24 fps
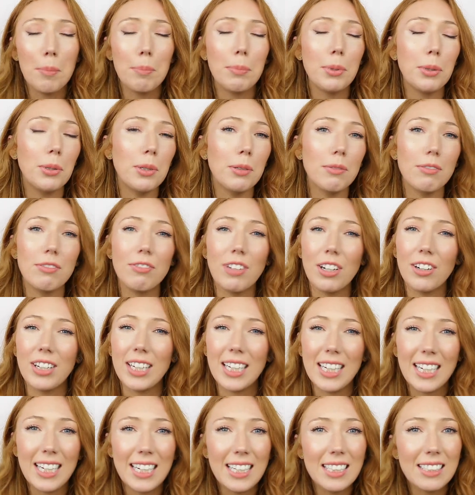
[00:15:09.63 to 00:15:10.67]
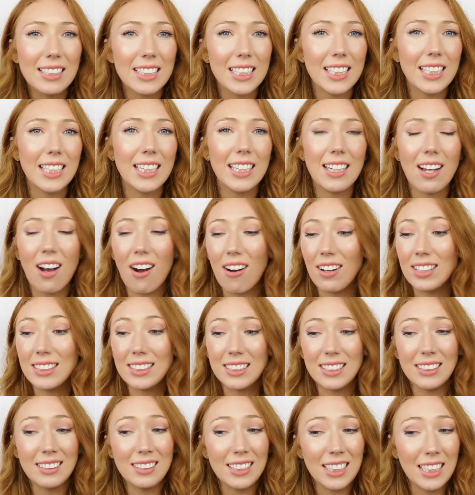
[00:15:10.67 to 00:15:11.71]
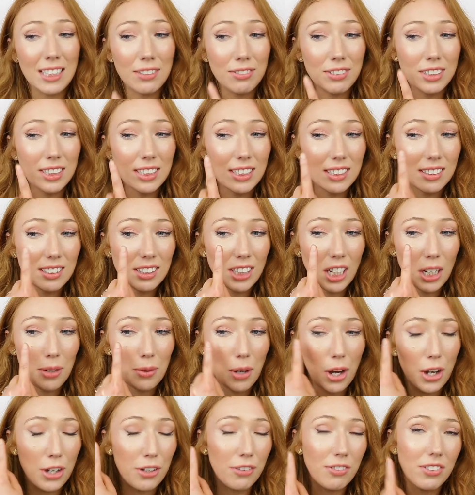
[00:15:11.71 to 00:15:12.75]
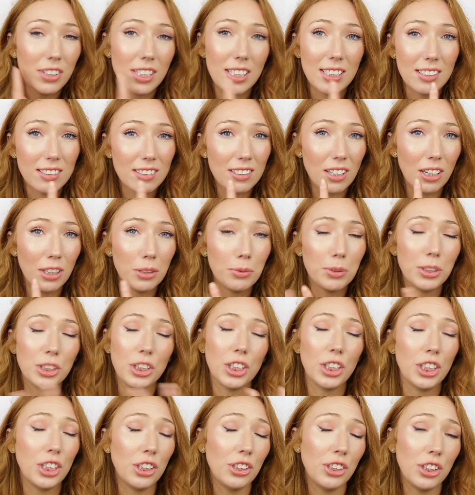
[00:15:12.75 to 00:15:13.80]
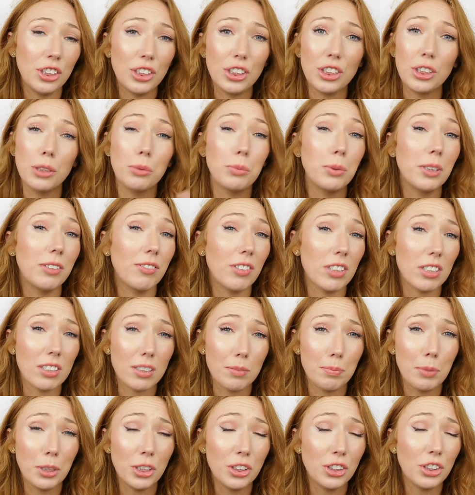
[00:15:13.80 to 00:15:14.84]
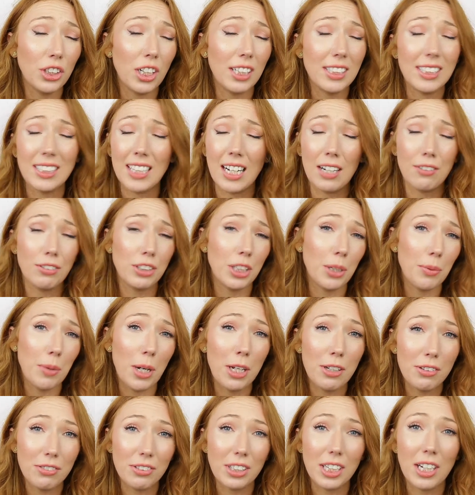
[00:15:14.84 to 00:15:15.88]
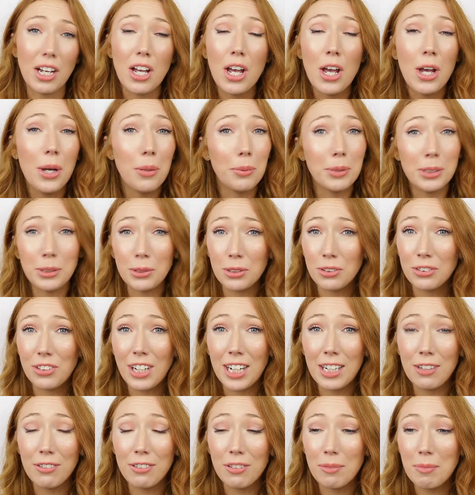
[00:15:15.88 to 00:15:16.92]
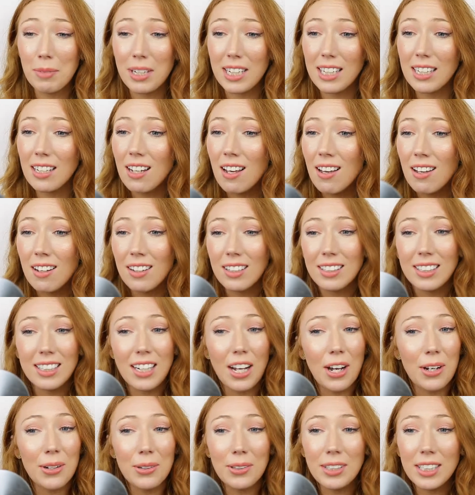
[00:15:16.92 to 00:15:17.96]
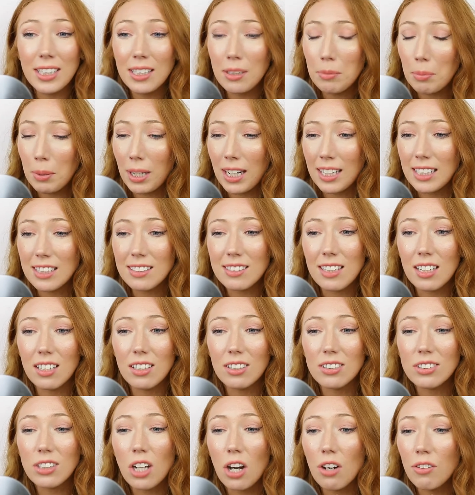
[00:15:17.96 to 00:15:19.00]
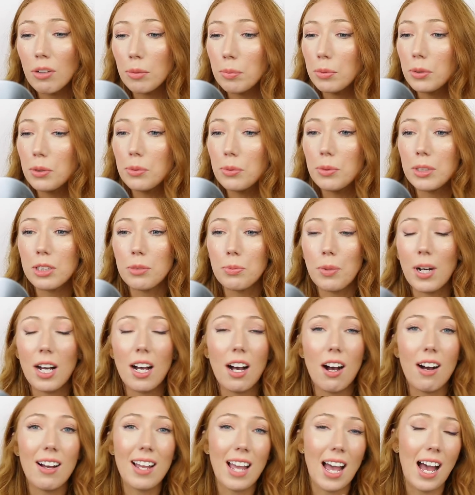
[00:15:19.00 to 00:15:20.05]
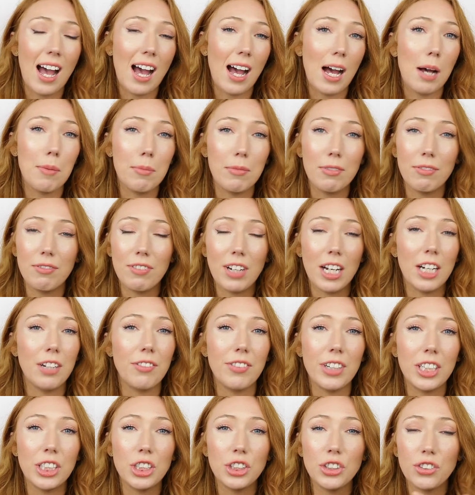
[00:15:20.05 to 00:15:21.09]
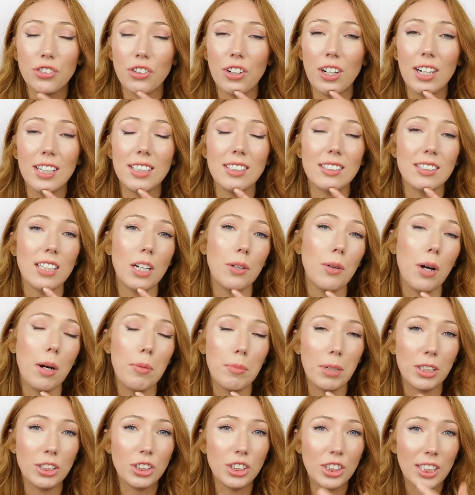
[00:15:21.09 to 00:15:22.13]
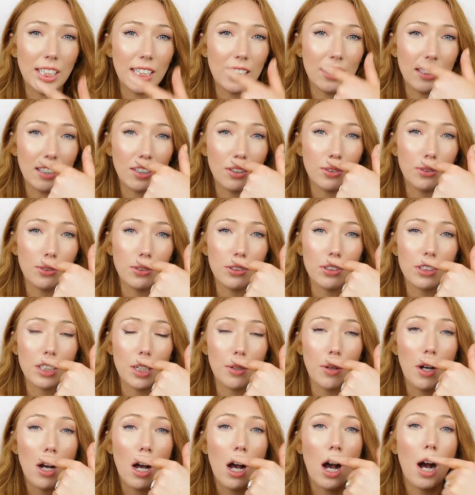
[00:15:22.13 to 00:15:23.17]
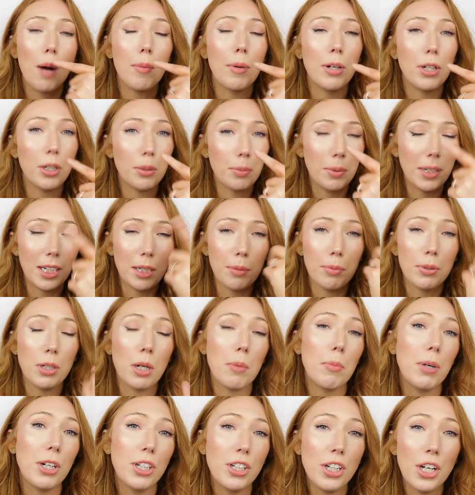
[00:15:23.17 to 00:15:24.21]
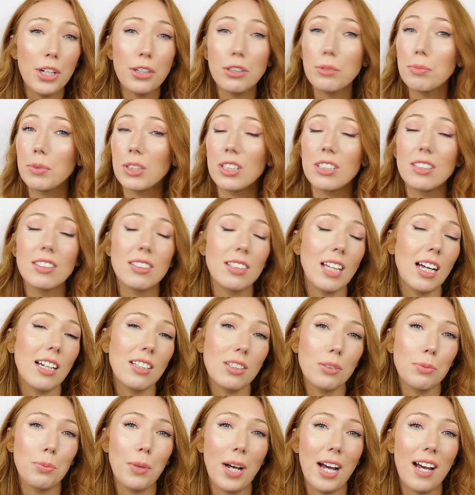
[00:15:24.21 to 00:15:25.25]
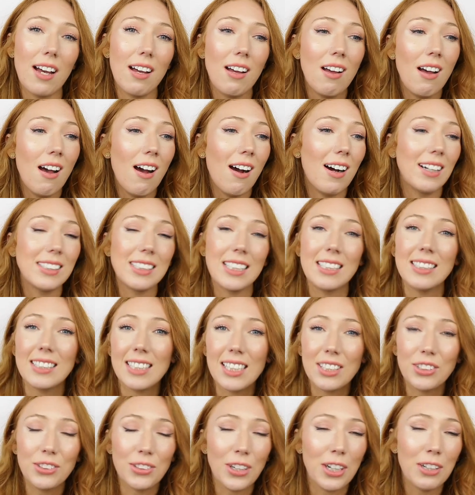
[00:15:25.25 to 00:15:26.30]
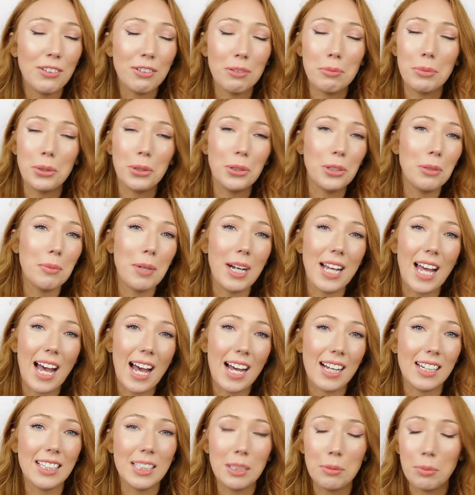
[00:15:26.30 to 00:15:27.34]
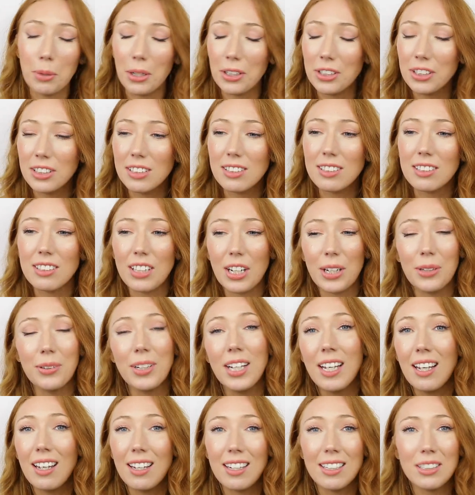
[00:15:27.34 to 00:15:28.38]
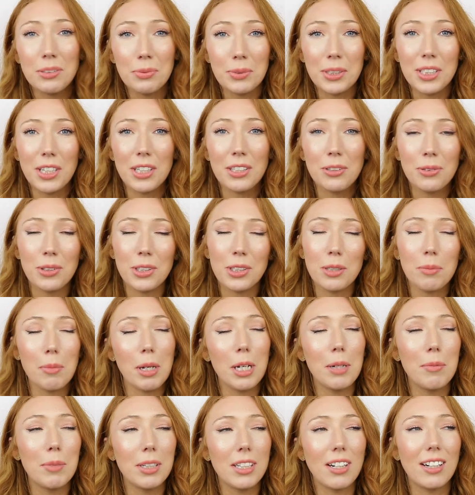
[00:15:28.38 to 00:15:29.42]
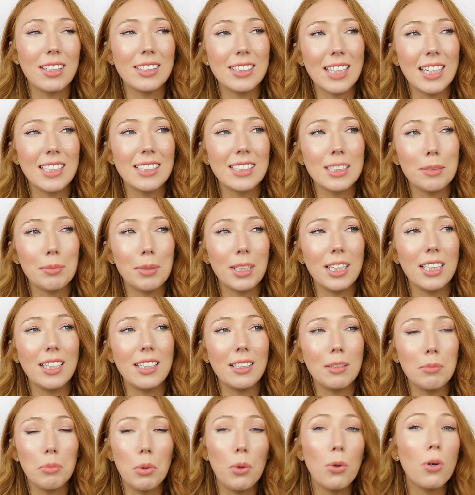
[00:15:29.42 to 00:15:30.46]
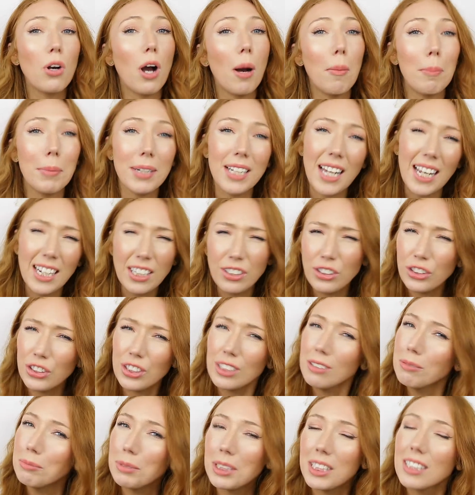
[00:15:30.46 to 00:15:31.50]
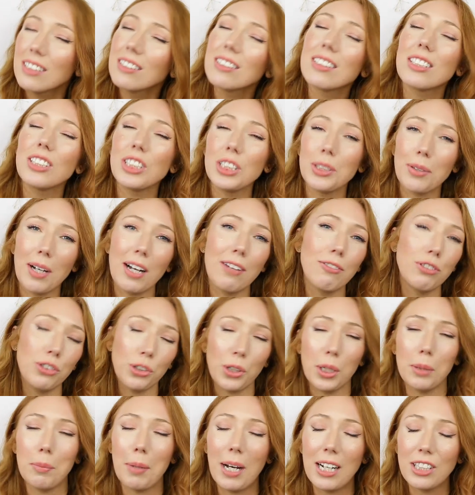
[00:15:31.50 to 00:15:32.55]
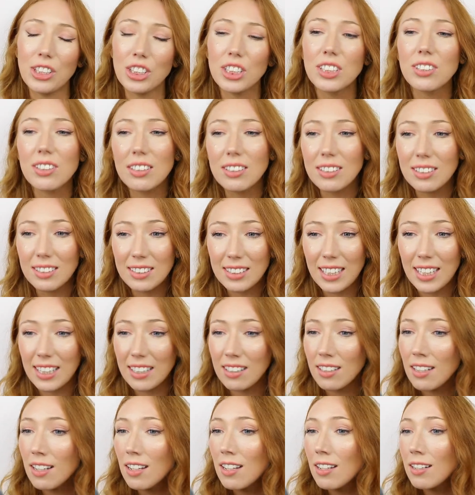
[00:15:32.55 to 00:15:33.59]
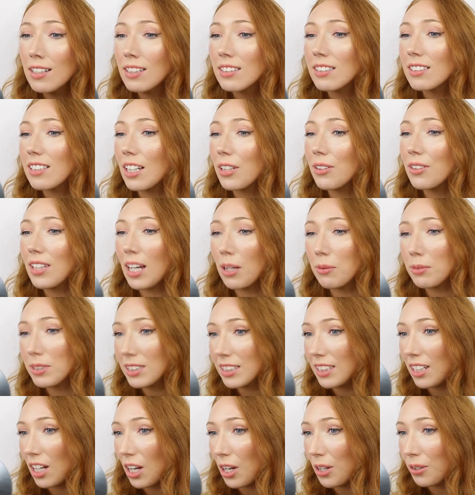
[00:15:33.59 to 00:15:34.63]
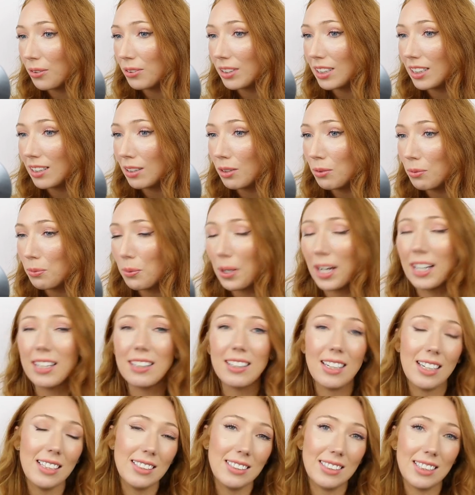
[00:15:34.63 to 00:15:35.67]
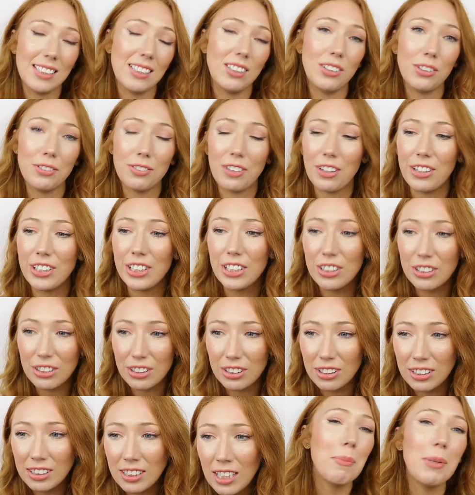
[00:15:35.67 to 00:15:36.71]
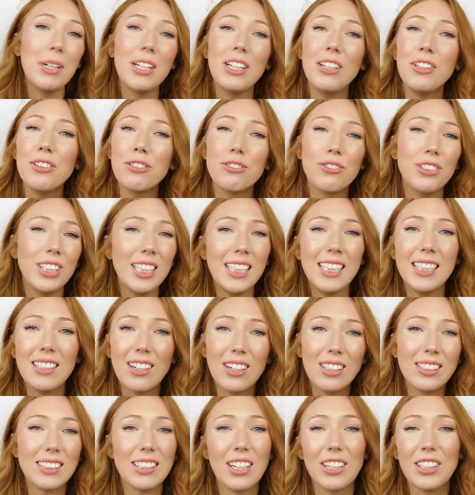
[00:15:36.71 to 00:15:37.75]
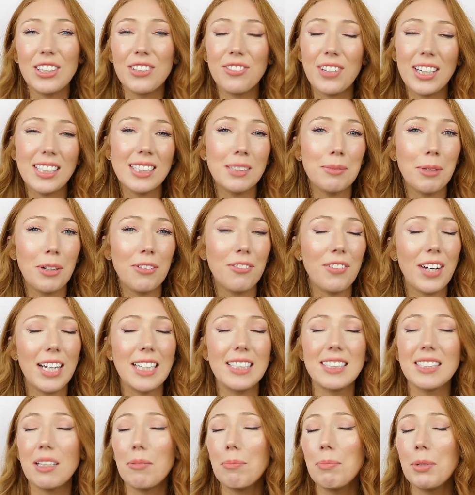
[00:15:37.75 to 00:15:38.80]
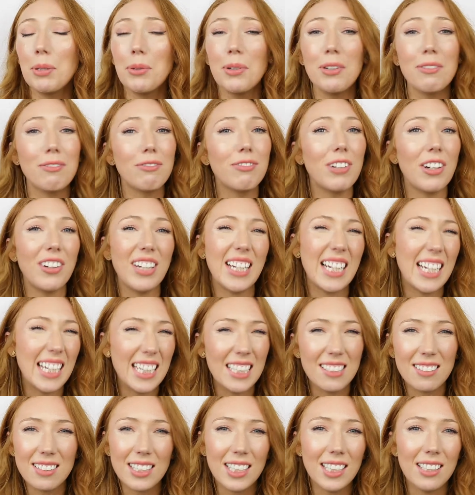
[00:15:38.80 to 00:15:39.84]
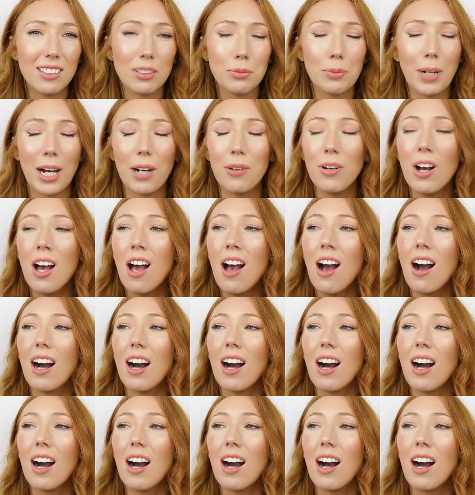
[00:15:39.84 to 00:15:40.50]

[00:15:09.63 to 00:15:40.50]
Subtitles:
Built up very easily. I didn't even need to go over this side, which I usually do with a sponge. I didn't have to go over it, which was great for me. The only place that it looked horrible was where I am very, very dry, so on my chin and also on my upper lip and on my nose, because that's where I tend to get dry from all of my acne products. So it's one of those where at the moment I tend to be more combination because I do have dry patches on the skin. So that was the only way that it didn't look very good, but it looked really nice on the rest of my face. It built up very easily as well.